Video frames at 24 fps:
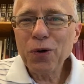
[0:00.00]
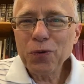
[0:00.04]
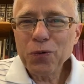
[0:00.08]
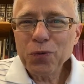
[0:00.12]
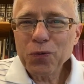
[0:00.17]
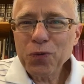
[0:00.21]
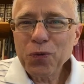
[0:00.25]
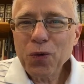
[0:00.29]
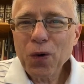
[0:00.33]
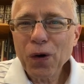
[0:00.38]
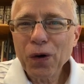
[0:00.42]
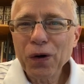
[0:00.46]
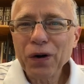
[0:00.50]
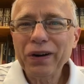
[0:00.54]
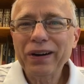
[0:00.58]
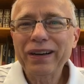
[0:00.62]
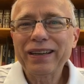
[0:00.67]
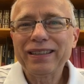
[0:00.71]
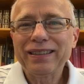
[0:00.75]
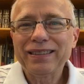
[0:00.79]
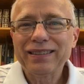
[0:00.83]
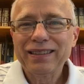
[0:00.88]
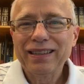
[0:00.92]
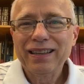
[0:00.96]

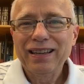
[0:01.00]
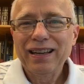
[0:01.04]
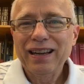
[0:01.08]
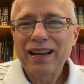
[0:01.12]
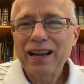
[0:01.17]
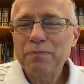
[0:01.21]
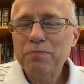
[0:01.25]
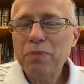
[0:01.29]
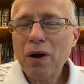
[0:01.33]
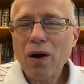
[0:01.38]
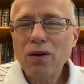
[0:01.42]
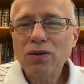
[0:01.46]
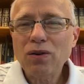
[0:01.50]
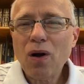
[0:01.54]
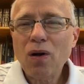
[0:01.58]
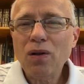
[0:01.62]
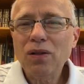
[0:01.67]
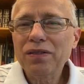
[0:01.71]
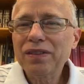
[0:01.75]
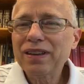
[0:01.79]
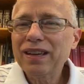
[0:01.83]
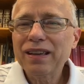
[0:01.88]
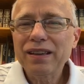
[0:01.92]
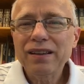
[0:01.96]
worry about all
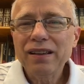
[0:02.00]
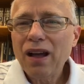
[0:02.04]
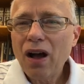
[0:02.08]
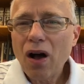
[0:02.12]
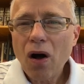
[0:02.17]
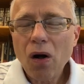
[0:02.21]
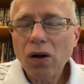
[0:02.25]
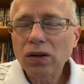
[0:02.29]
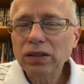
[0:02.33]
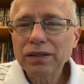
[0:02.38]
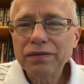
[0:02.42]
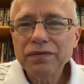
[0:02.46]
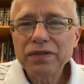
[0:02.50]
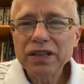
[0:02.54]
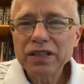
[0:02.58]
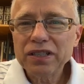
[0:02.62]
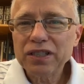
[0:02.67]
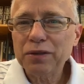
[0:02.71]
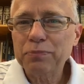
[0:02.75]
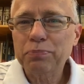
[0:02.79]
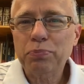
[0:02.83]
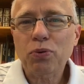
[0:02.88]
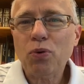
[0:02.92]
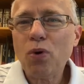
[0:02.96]
of these
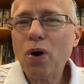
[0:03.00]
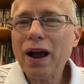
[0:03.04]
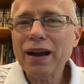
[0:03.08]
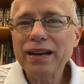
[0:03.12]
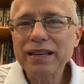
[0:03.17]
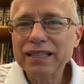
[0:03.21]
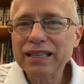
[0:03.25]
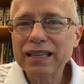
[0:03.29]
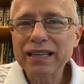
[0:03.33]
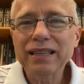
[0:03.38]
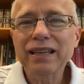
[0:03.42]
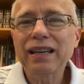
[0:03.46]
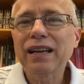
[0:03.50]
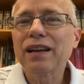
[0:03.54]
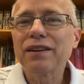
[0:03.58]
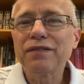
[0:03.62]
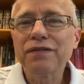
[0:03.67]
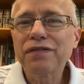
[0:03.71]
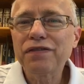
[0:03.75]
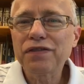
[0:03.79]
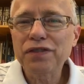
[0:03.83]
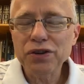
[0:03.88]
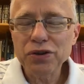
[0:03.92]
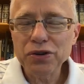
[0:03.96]
surprising,
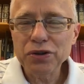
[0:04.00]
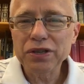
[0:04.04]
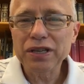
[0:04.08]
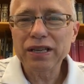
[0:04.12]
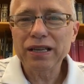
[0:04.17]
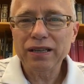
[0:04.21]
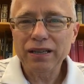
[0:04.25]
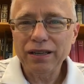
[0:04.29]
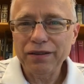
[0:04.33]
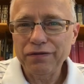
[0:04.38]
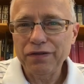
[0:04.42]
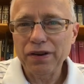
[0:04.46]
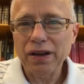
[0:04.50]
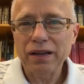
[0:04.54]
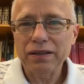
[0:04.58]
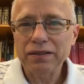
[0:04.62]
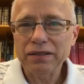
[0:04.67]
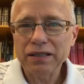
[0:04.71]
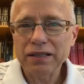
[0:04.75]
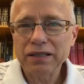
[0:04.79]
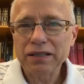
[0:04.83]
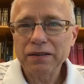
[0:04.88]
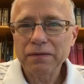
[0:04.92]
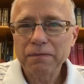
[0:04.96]
confusing
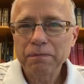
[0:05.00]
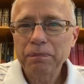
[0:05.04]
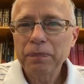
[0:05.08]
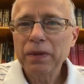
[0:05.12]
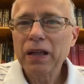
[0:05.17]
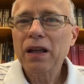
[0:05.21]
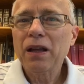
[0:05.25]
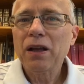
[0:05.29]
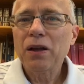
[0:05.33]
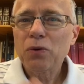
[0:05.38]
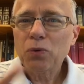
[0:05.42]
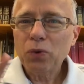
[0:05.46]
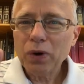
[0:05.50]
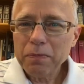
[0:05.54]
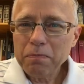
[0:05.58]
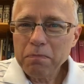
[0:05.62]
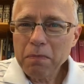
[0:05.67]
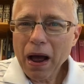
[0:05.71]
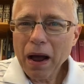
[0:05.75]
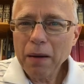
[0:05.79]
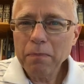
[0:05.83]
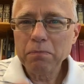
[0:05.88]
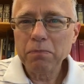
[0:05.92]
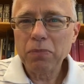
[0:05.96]
events.
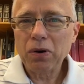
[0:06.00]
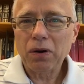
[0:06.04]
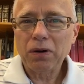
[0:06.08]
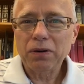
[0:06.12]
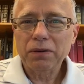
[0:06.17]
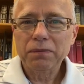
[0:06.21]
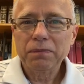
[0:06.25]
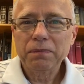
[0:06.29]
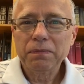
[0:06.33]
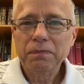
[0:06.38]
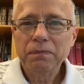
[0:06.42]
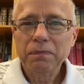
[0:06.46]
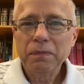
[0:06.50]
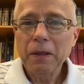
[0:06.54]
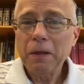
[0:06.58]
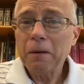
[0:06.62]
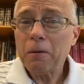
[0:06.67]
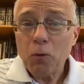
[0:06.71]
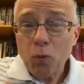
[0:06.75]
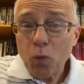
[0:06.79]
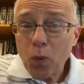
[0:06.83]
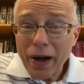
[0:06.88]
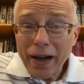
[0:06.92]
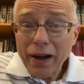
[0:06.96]
Remember,
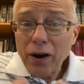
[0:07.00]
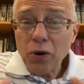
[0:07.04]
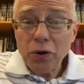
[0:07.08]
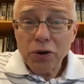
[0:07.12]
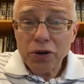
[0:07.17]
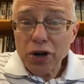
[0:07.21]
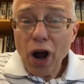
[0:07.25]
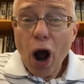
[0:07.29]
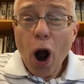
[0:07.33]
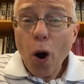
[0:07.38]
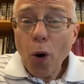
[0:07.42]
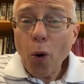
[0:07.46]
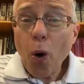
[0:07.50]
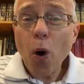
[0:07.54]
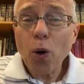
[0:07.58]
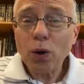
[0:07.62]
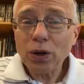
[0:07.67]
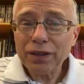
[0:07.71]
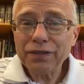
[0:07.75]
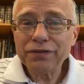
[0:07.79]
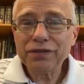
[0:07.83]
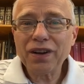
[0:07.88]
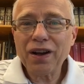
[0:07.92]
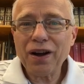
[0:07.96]
we don't know all
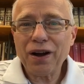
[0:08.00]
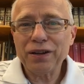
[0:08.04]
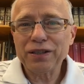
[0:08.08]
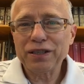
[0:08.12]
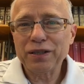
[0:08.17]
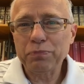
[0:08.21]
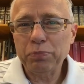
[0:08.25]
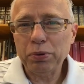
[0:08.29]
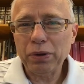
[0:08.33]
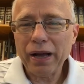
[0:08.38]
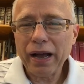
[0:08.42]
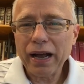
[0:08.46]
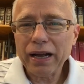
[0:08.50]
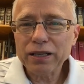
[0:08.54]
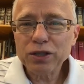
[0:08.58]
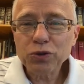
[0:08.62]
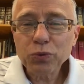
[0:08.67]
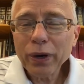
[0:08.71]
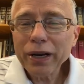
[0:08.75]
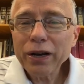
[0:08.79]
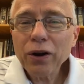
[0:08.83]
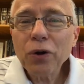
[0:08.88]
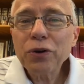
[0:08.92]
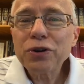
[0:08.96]
of God's plans. We
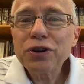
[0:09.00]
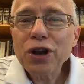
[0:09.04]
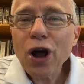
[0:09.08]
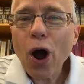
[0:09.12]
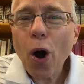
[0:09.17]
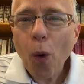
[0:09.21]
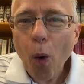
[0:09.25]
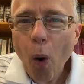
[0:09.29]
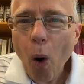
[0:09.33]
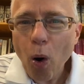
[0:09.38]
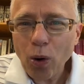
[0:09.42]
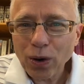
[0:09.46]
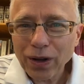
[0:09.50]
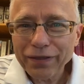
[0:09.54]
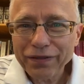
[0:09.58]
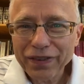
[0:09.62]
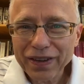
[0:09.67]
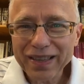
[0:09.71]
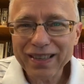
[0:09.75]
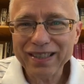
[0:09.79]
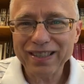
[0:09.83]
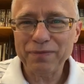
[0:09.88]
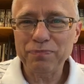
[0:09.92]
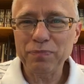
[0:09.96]
don't know all of
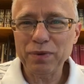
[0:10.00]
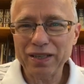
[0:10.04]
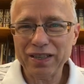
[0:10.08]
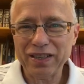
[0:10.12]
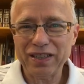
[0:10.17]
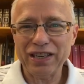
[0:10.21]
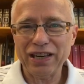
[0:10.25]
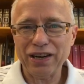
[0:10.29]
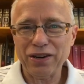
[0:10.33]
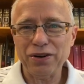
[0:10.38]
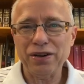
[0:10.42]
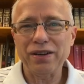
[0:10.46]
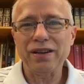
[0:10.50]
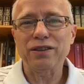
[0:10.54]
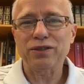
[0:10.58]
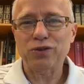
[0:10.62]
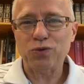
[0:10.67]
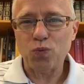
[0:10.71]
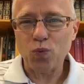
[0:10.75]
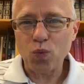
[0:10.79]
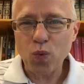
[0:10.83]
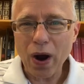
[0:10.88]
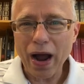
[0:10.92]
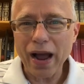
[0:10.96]
his mysterious
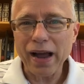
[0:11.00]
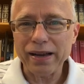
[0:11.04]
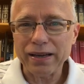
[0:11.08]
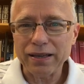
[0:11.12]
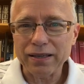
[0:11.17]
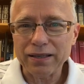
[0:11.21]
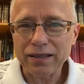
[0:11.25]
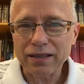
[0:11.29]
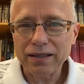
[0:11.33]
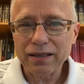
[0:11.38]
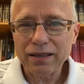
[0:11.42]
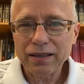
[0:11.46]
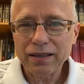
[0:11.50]
ways.